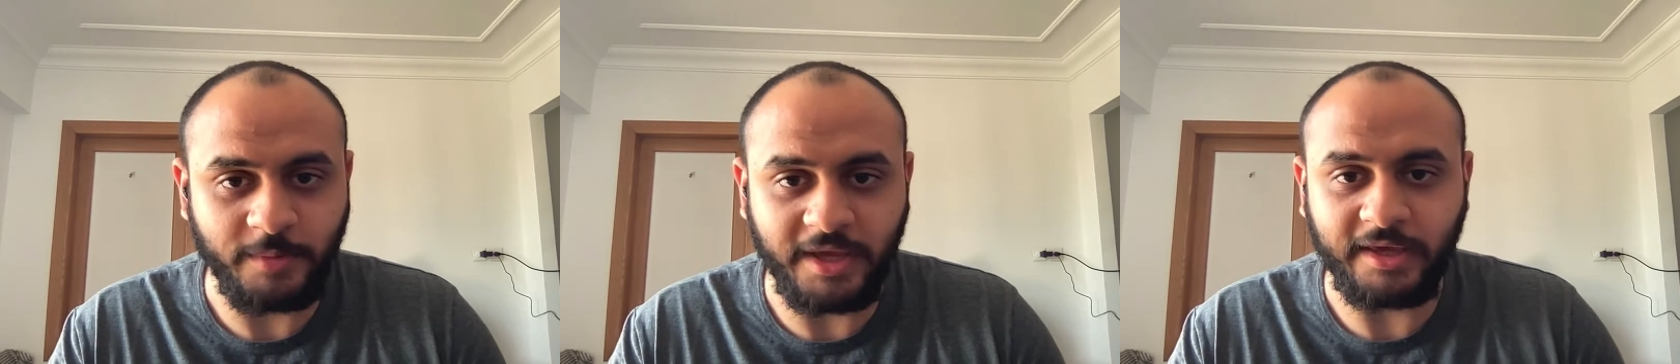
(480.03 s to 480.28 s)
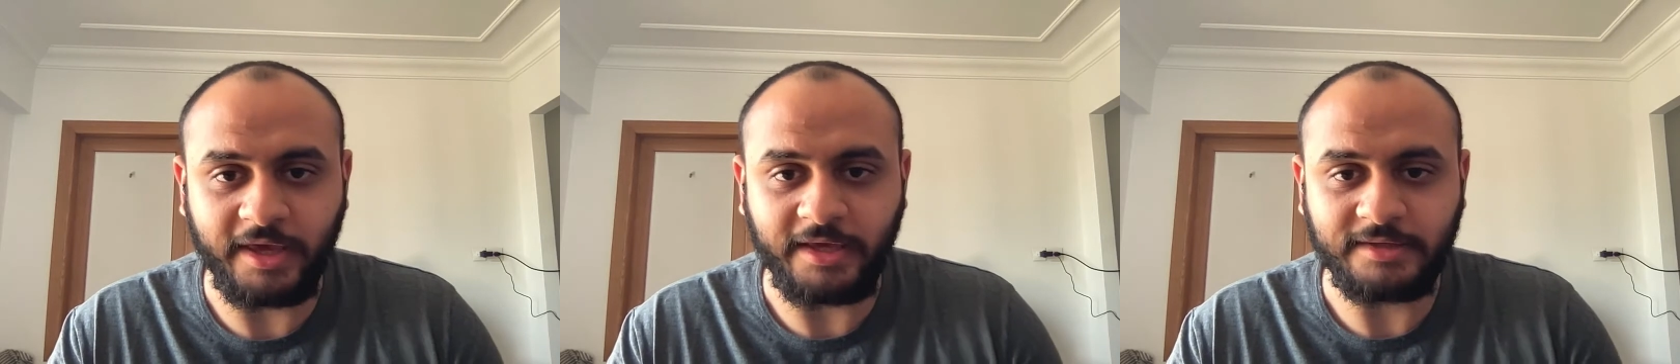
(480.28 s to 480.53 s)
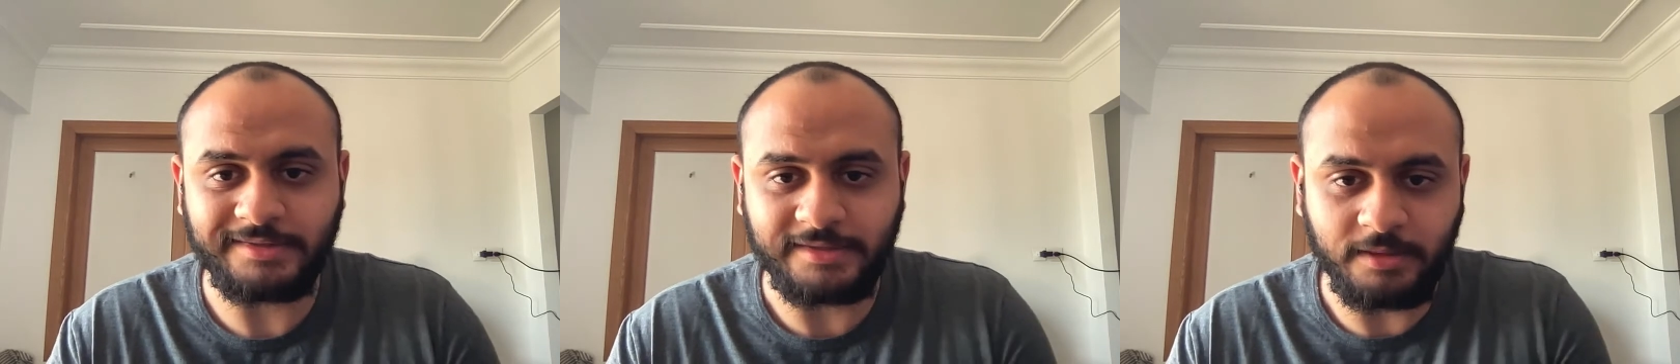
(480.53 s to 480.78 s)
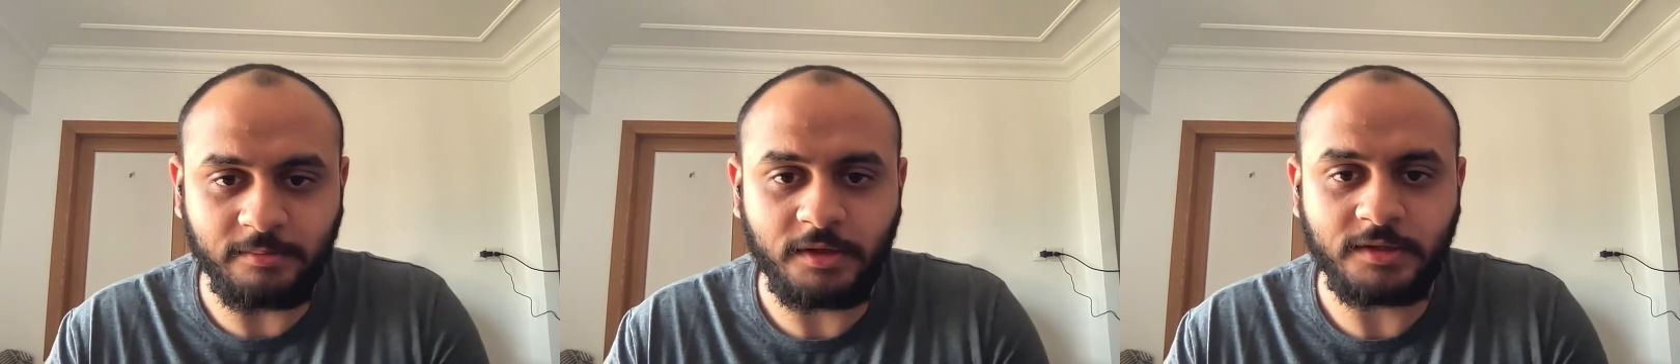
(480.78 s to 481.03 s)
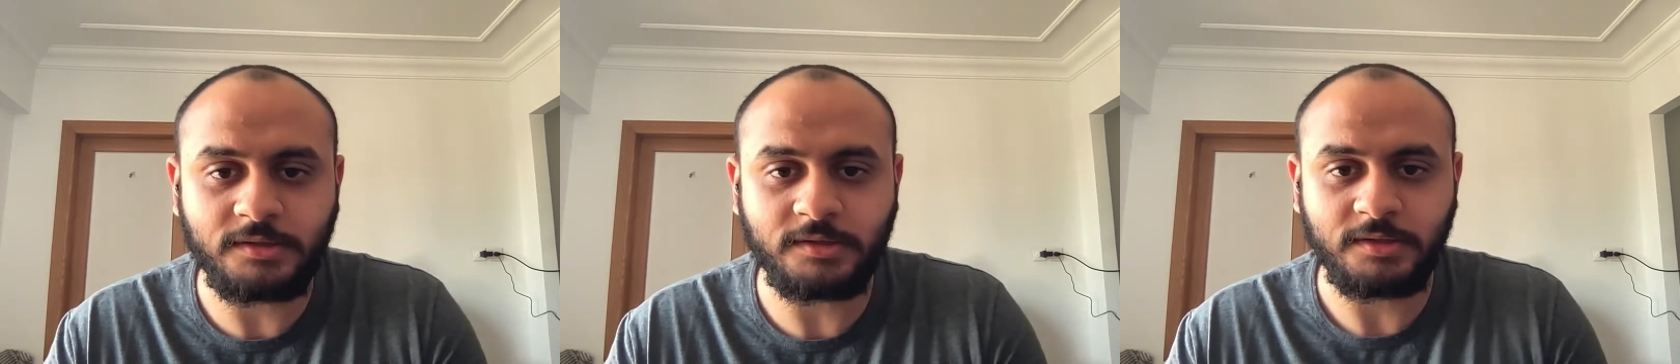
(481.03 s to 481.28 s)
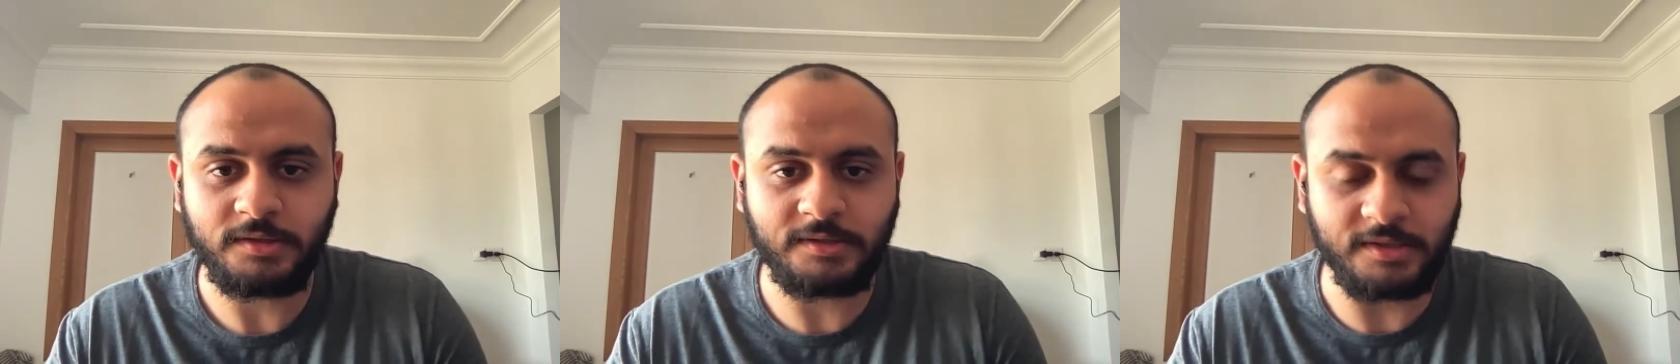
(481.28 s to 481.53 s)
make a
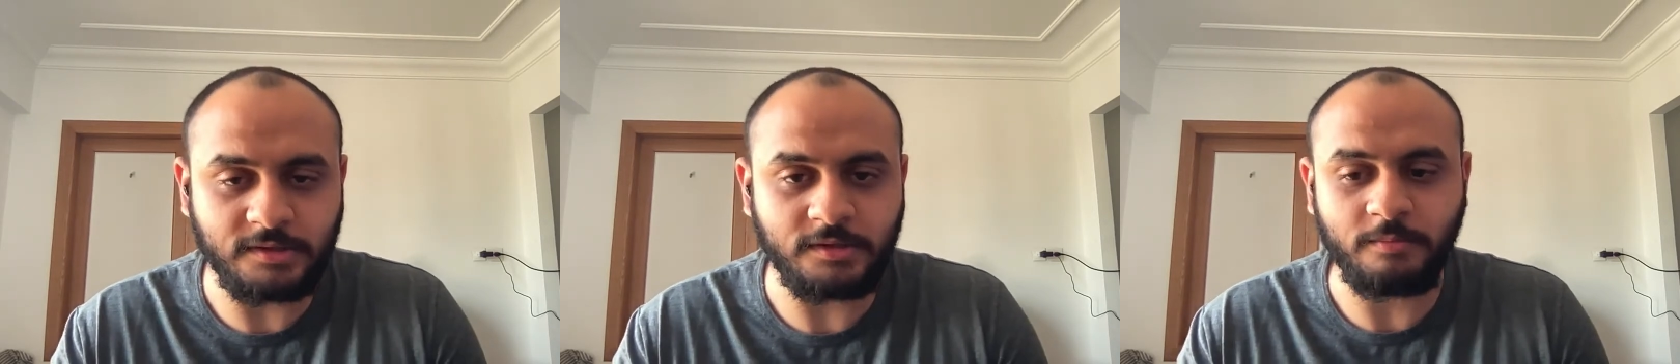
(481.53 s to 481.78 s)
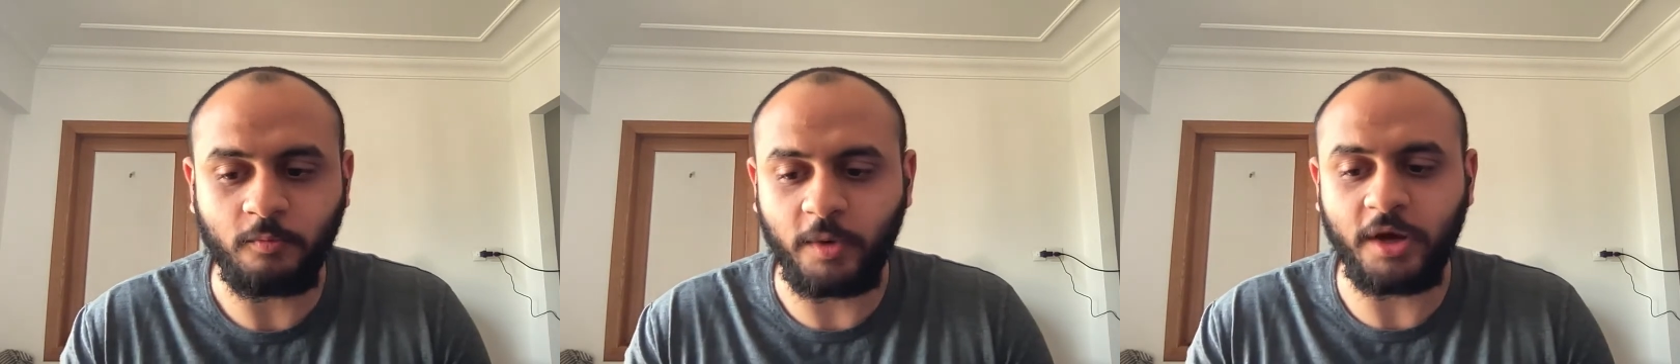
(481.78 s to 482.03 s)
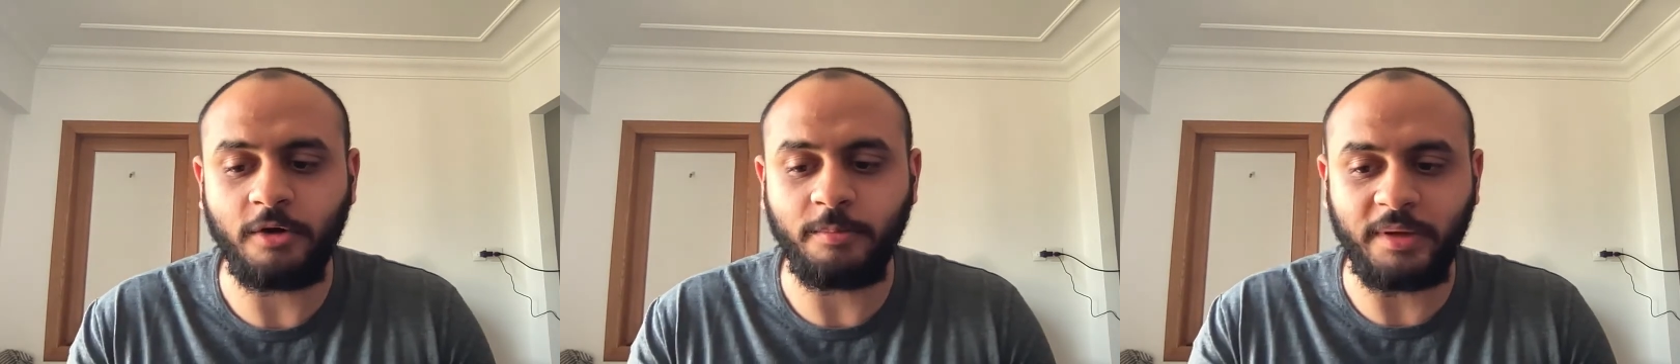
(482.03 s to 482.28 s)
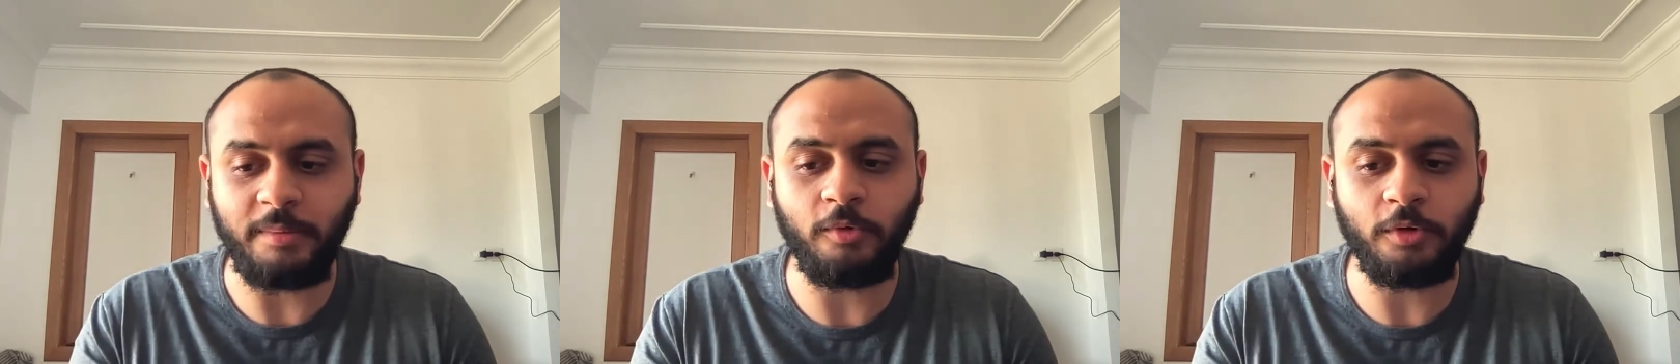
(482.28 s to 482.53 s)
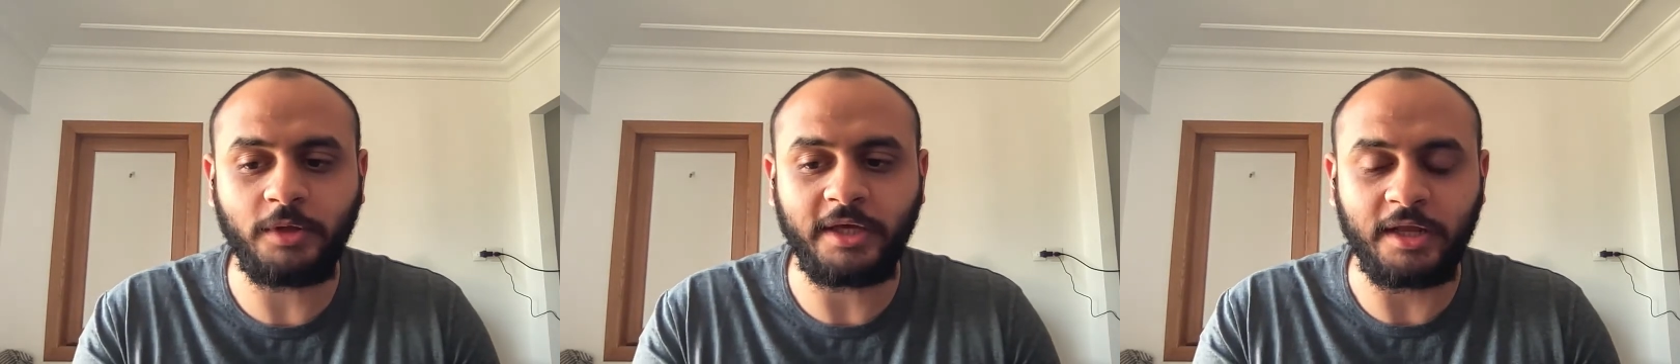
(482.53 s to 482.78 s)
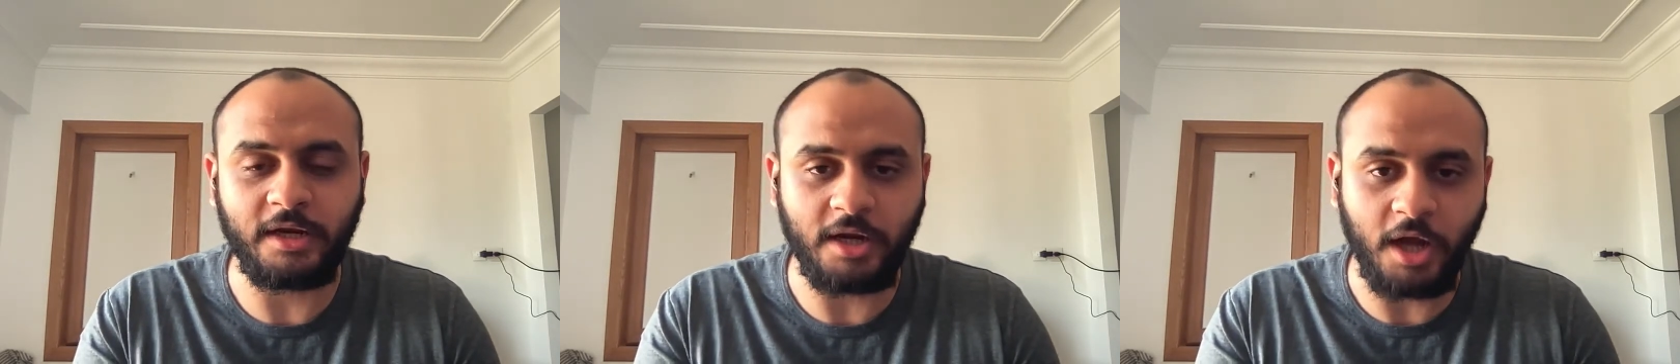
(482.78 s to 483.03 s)
seamless system where people
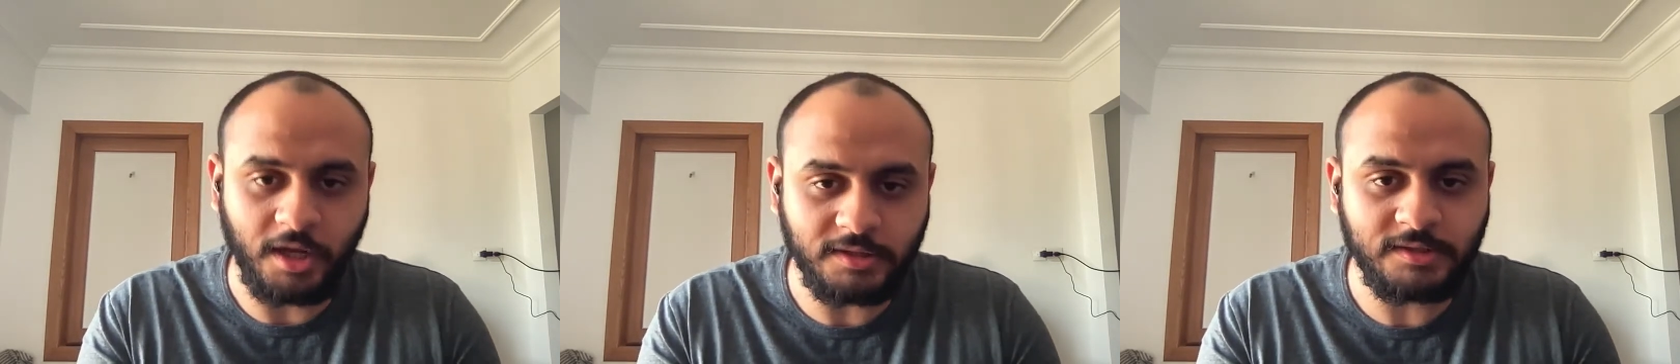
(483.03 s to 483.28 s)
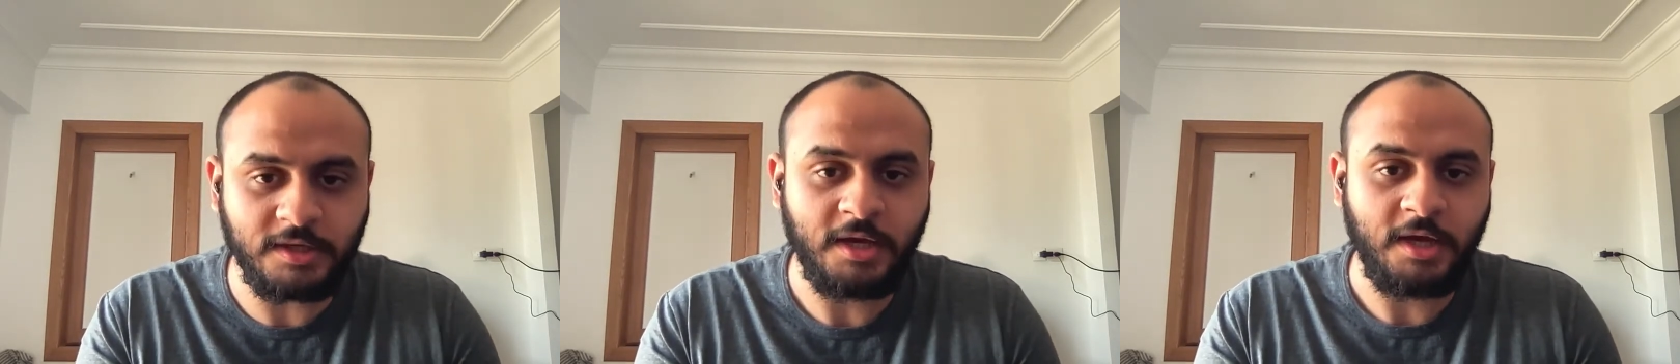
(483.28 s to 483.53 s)
cannot